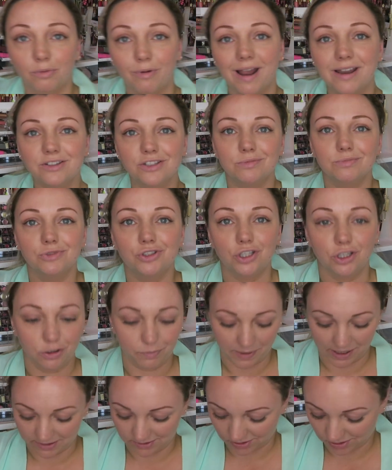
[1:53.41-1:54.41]
a random
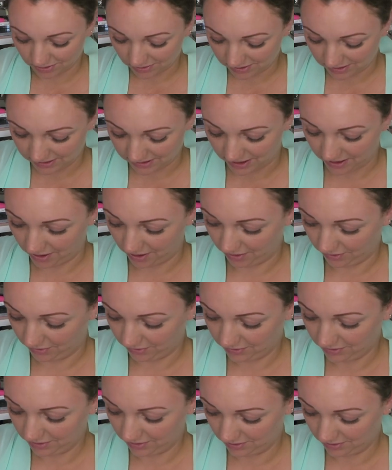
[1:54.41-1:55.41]
two pencils that I
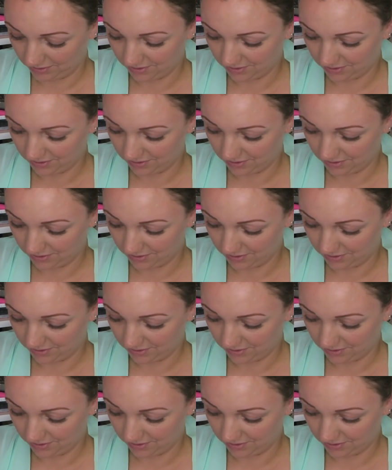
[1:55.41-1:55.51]
own.